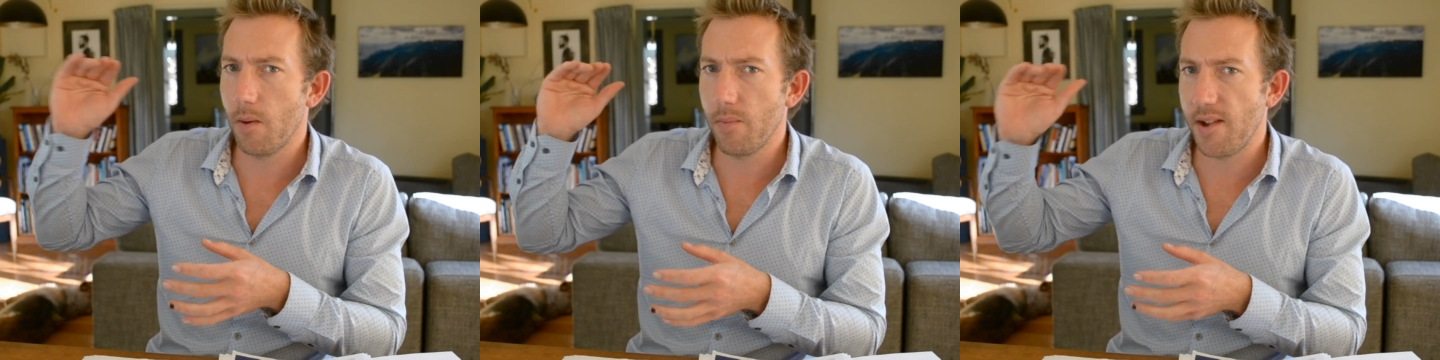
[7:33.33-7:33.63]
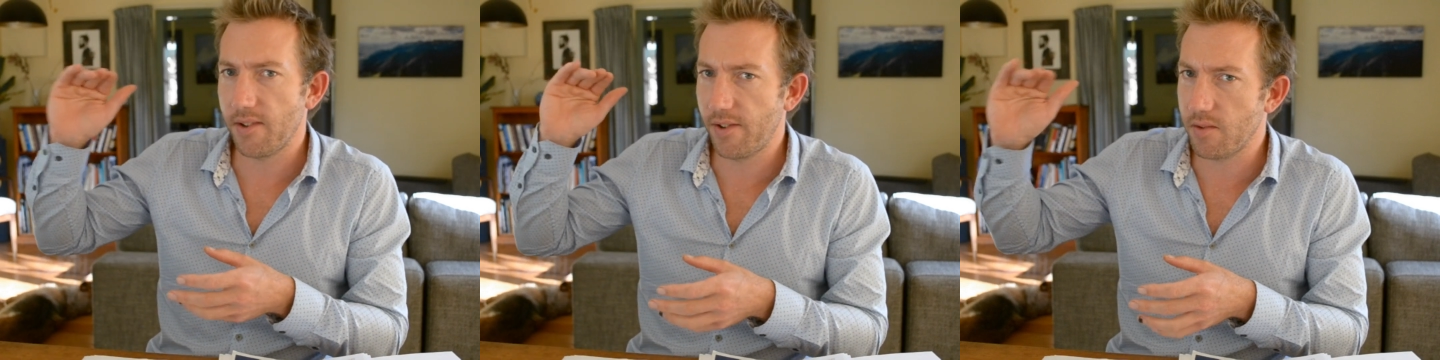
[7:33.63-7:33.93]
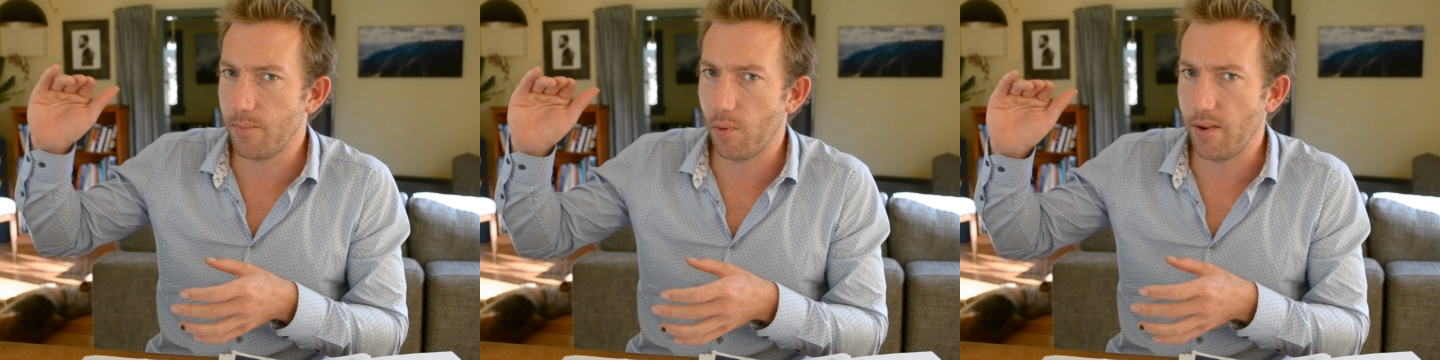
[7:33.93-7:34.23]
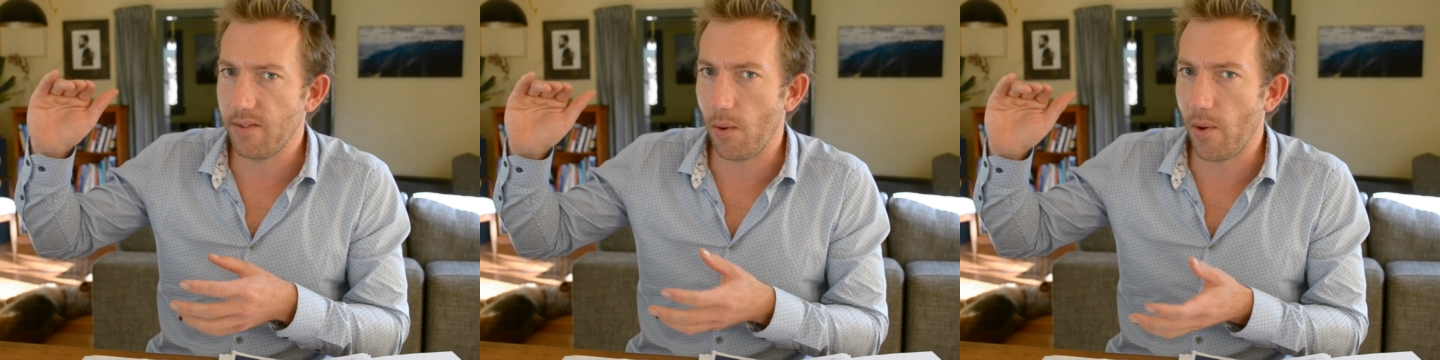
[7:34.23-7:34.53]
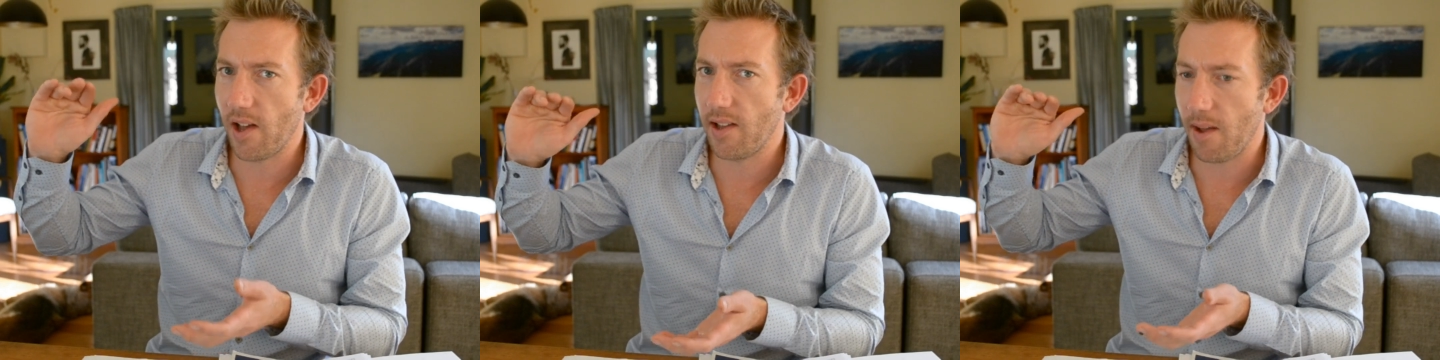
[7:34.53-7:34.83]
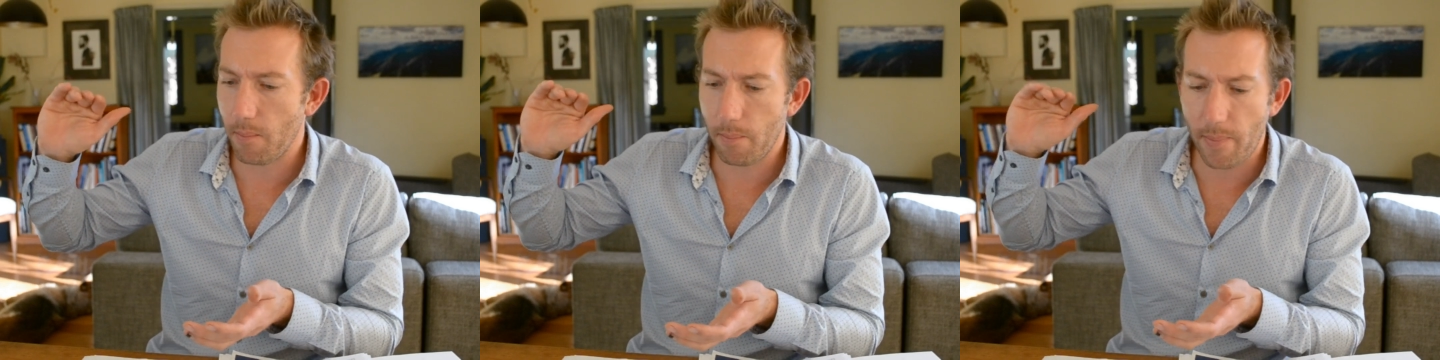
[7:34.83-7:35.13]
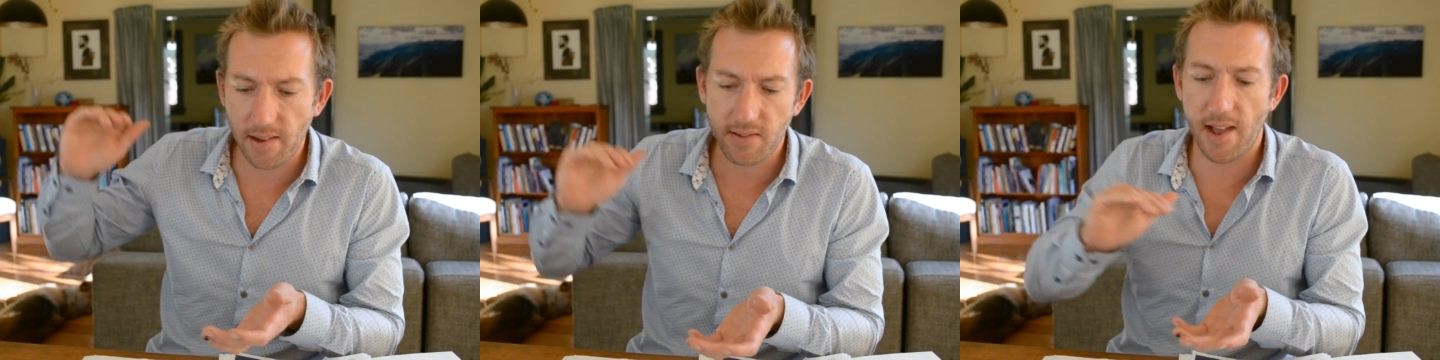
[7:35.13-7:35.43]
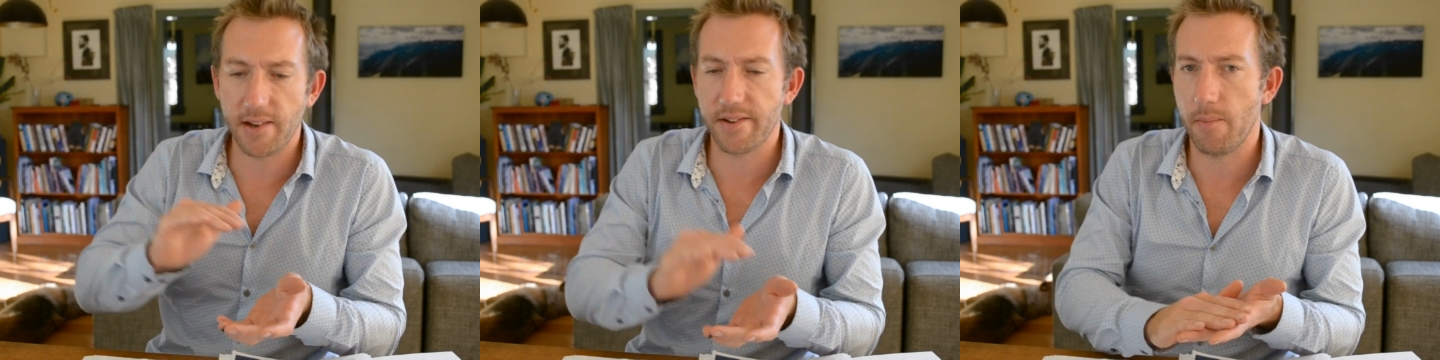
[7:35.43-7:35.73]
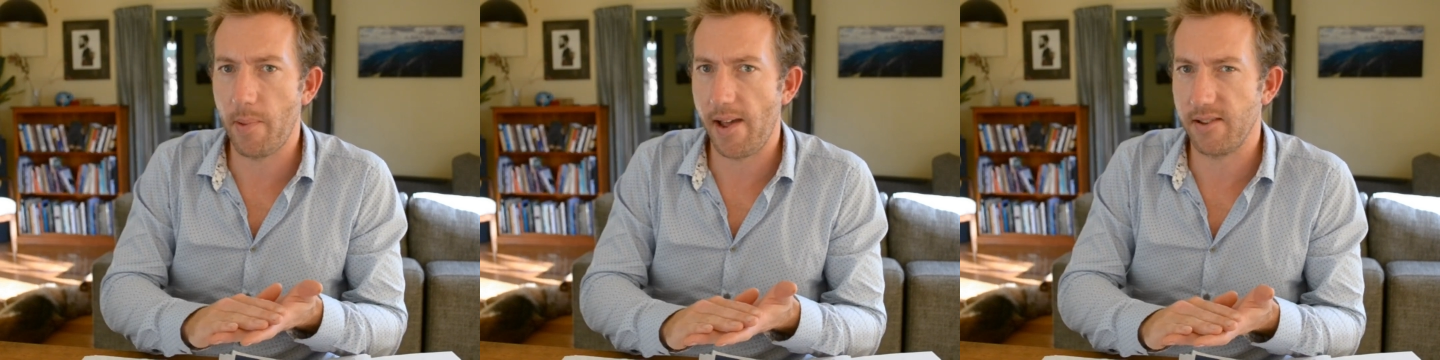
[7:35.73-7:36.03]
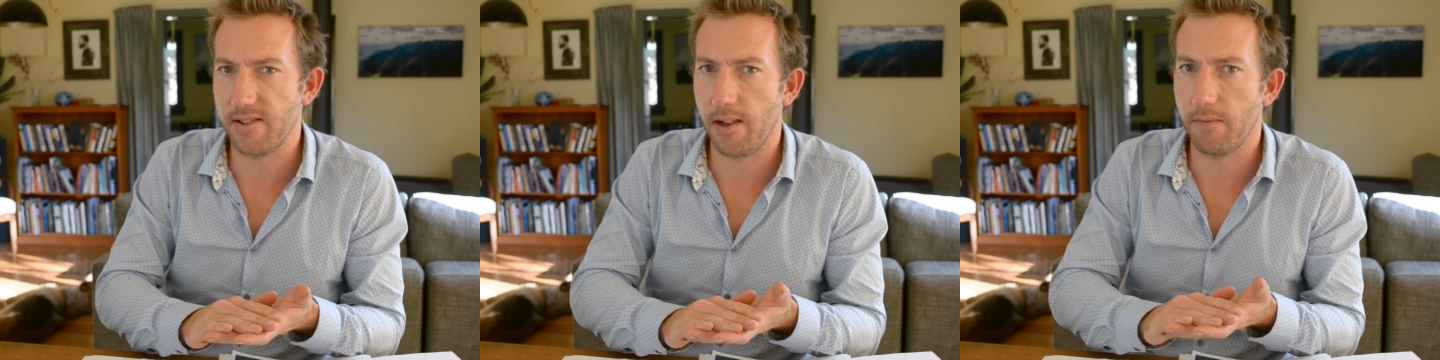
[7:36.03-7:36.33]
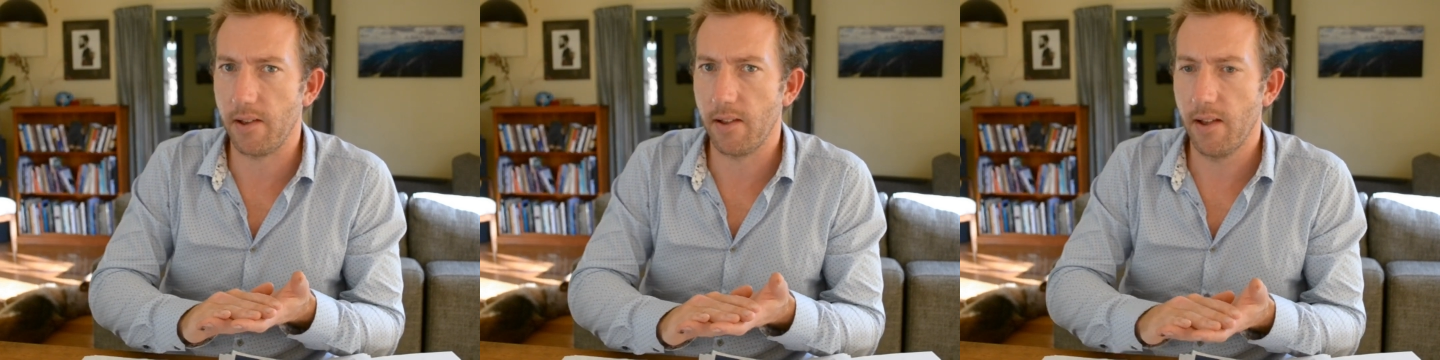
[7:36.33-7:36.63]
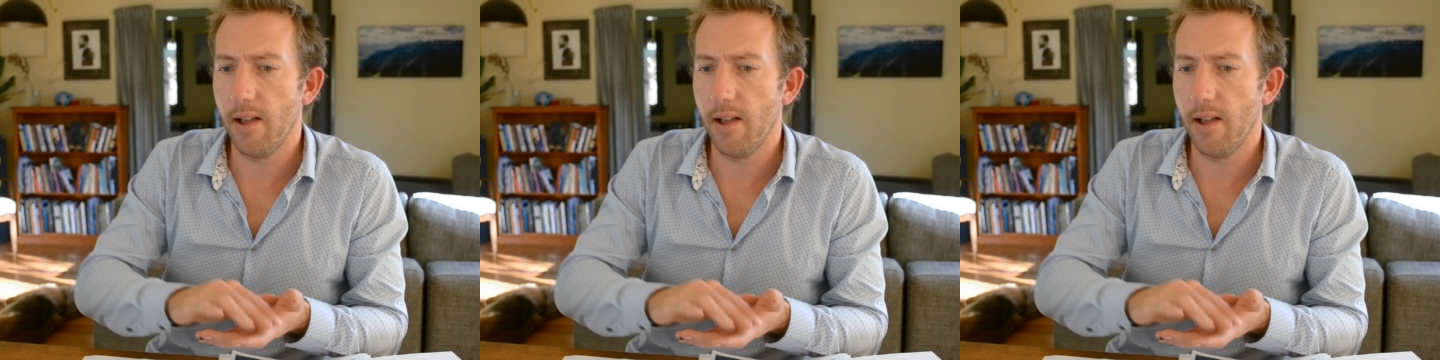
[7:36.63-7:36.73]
that decision point that we could get back down to the pad safely,